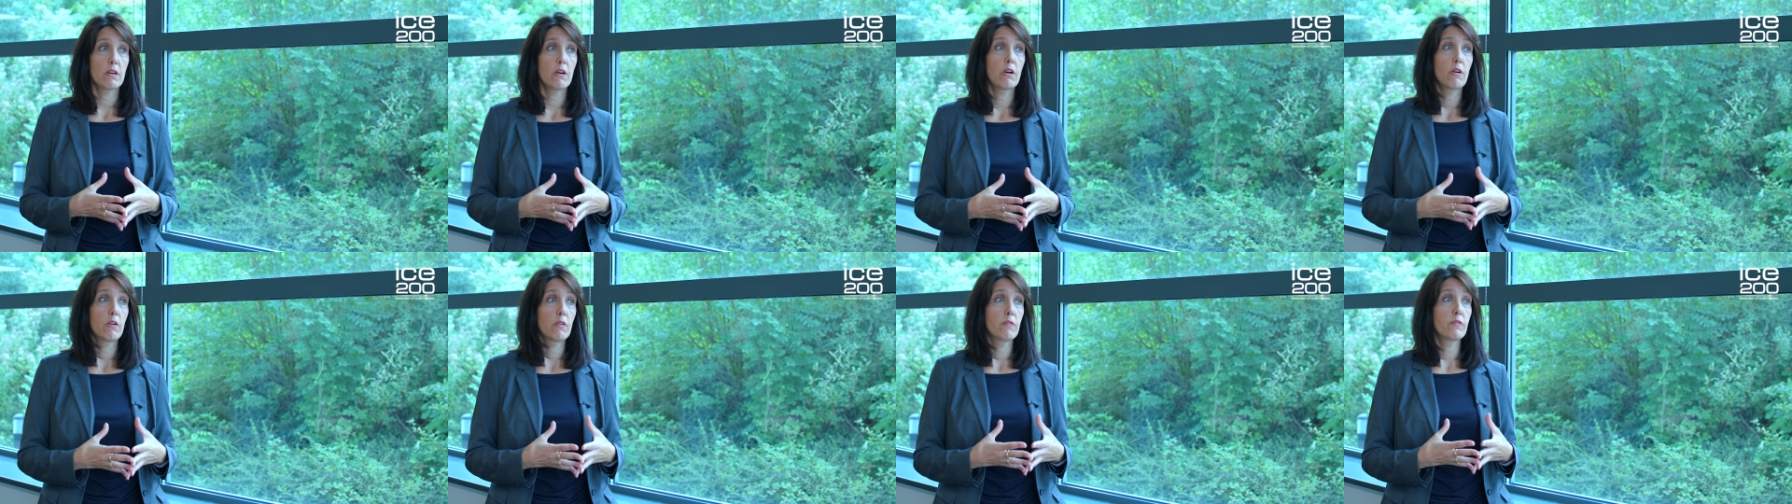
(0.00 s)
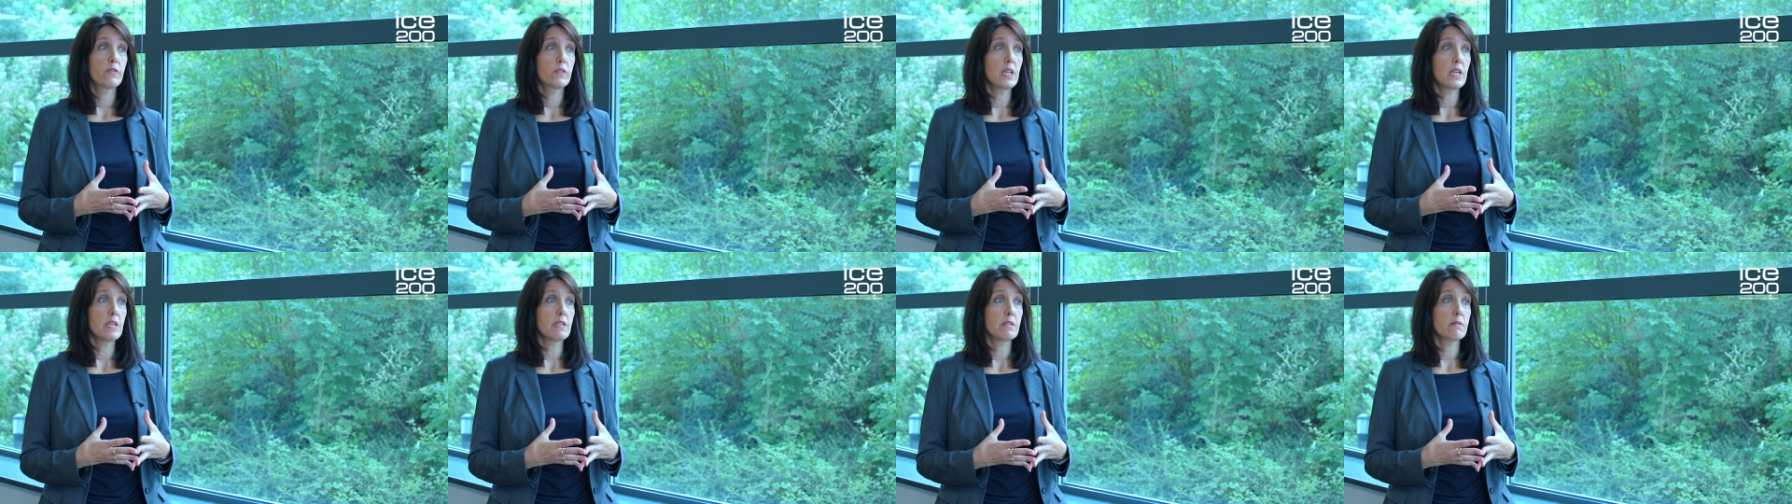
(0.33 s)

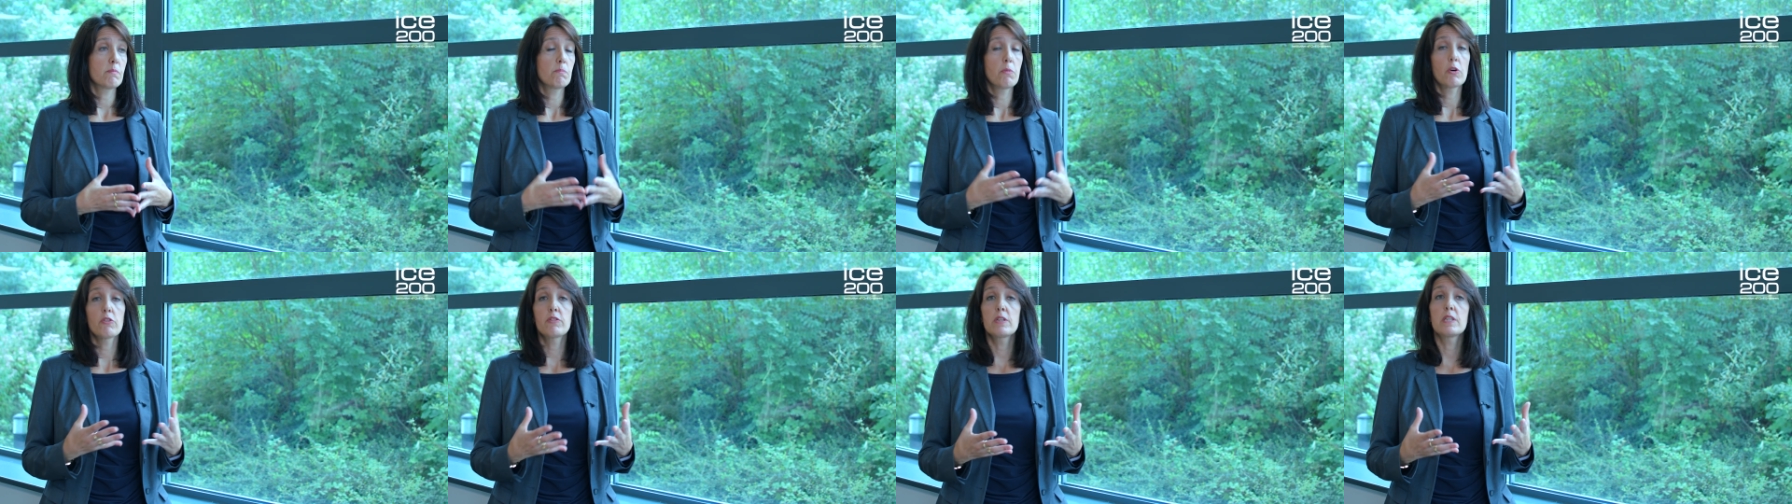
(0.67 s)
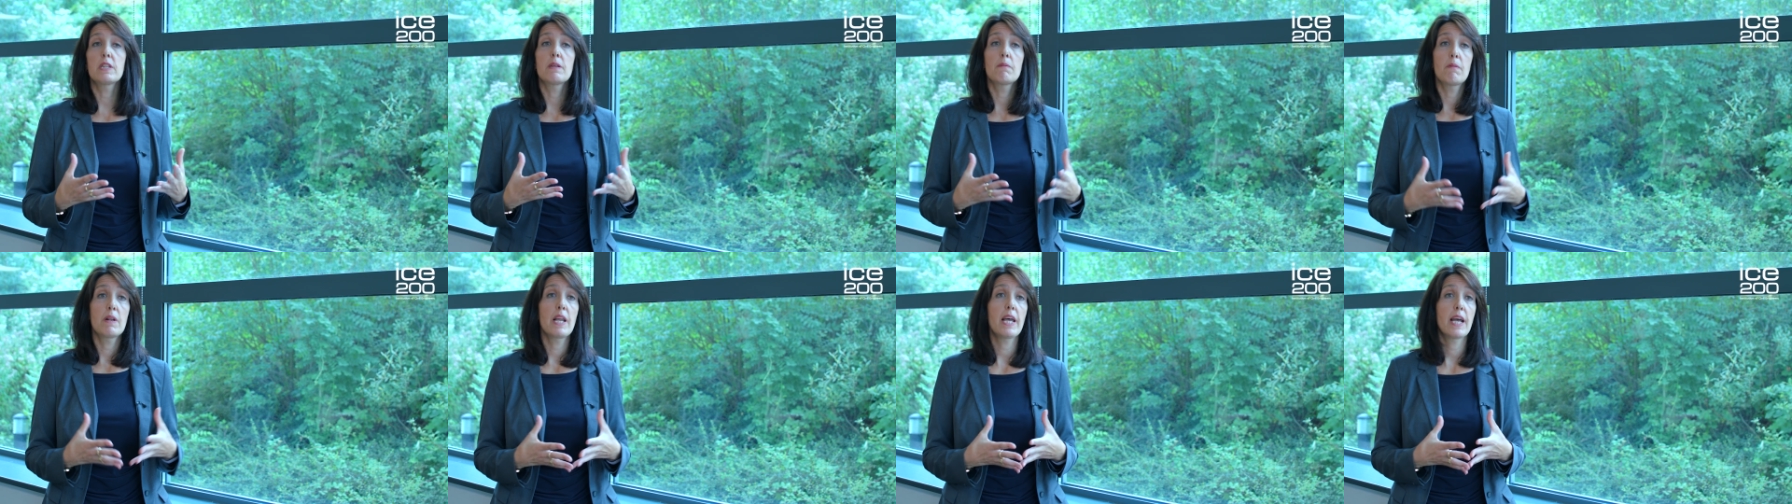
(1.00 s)
of this
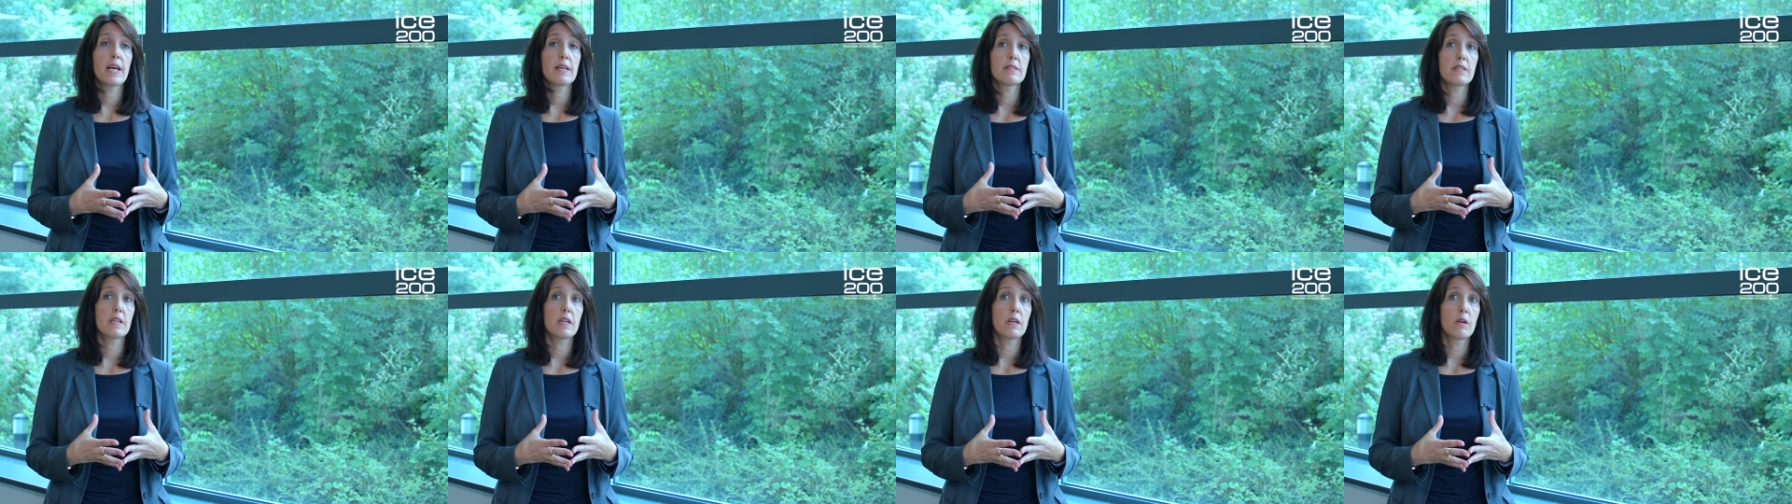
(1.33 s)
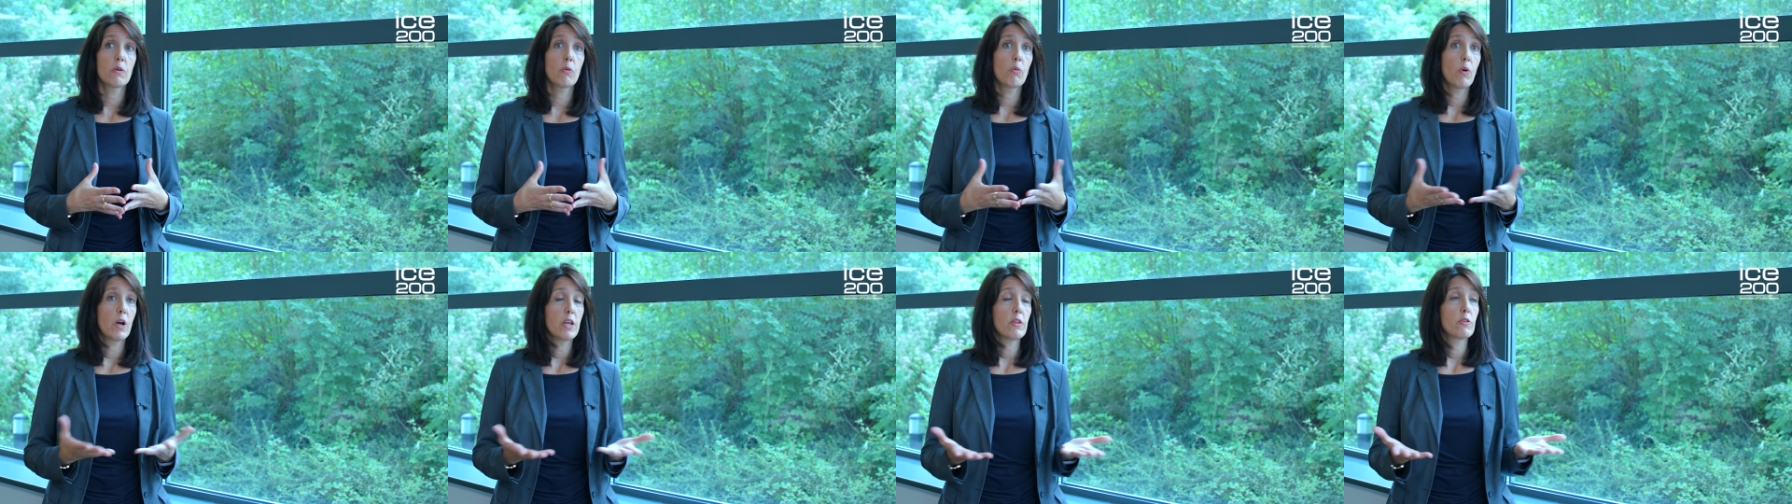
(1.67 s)
positive legacy,
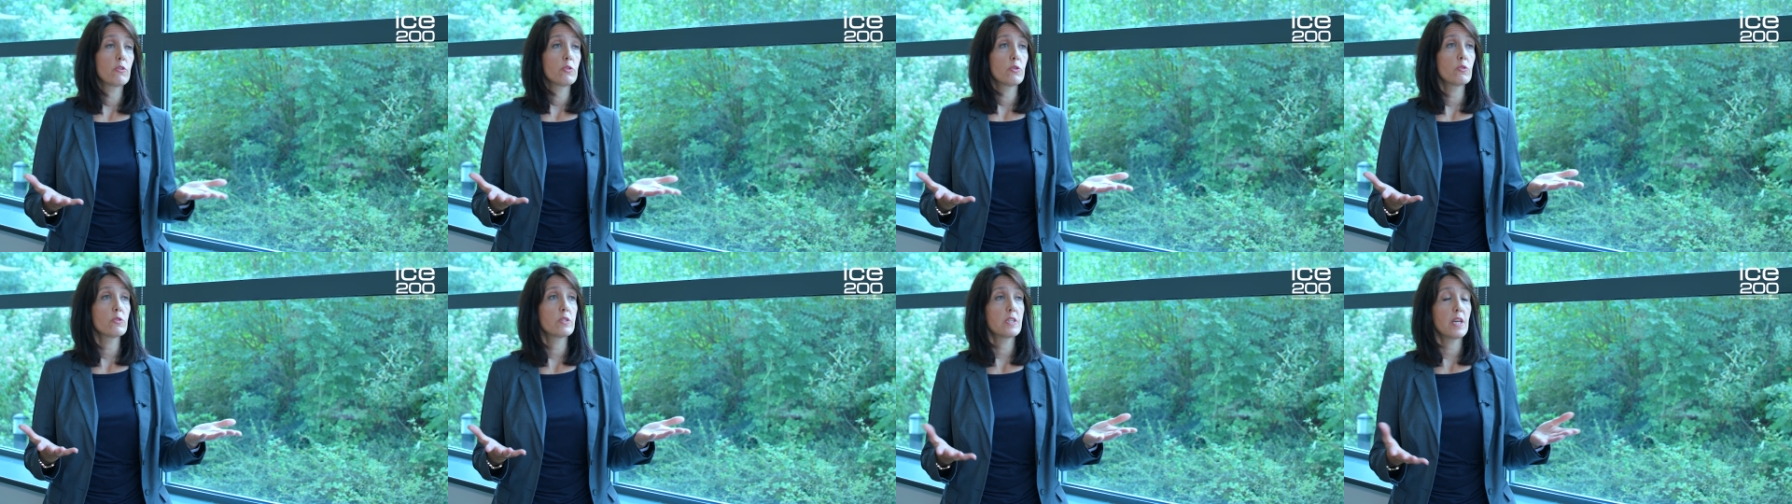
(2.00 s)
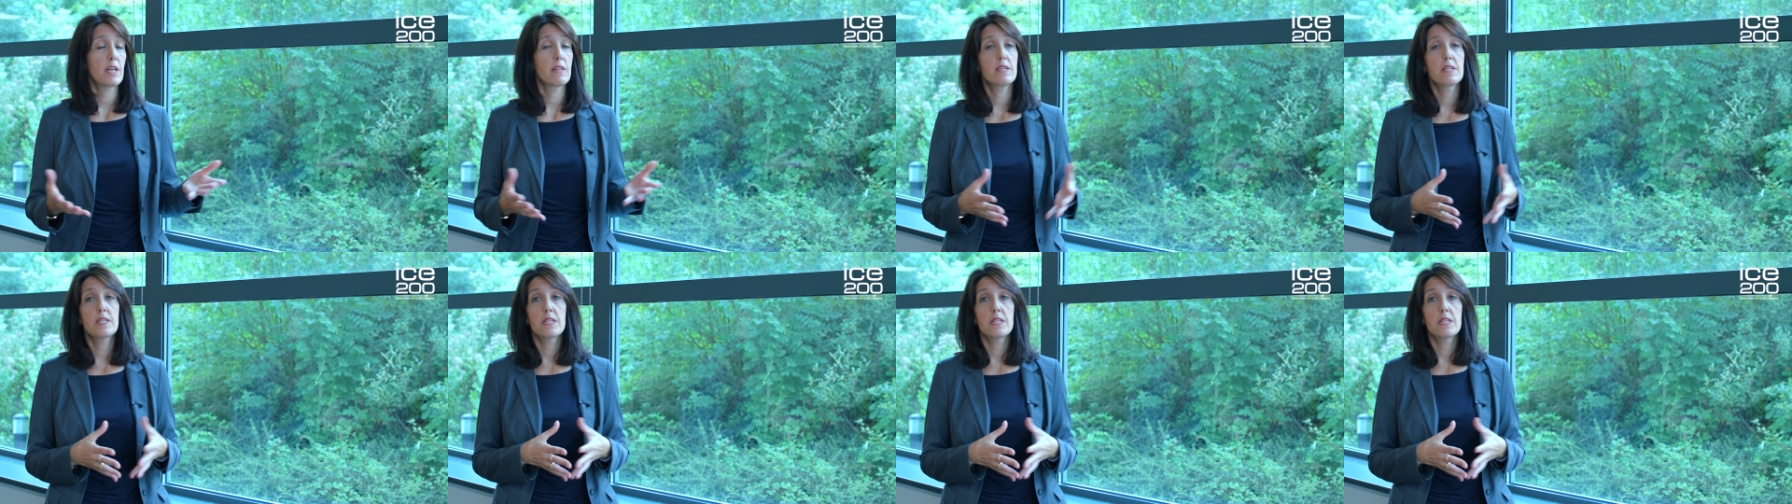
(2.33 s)
why don't you study